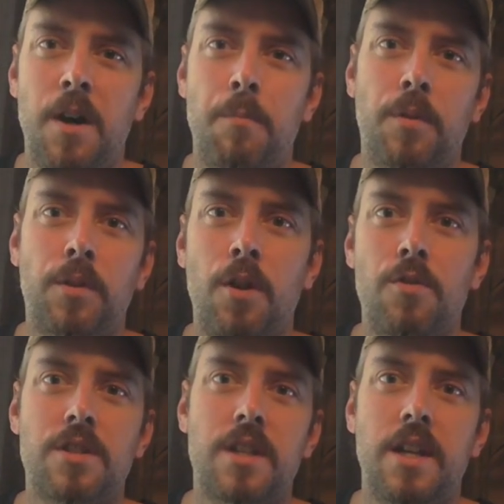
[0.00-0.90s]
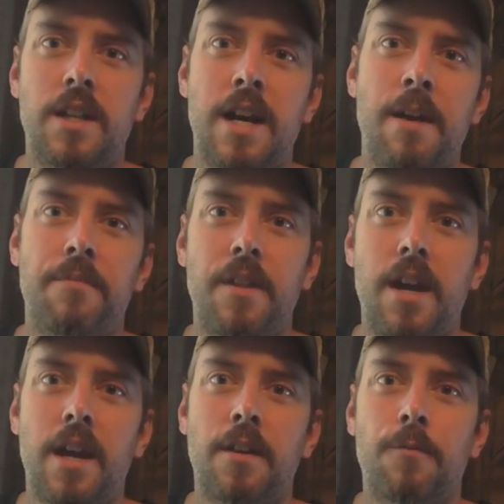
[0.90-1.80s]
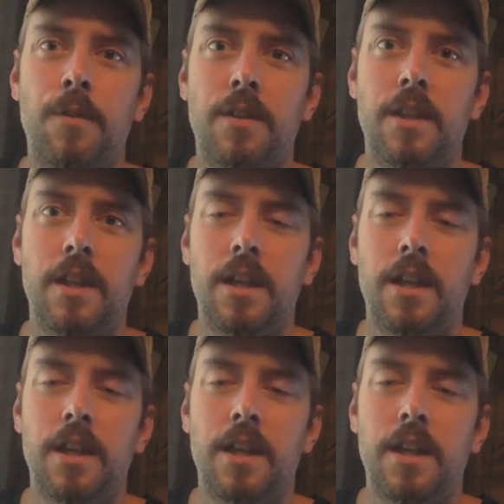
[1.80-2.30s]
up and close-y type thing with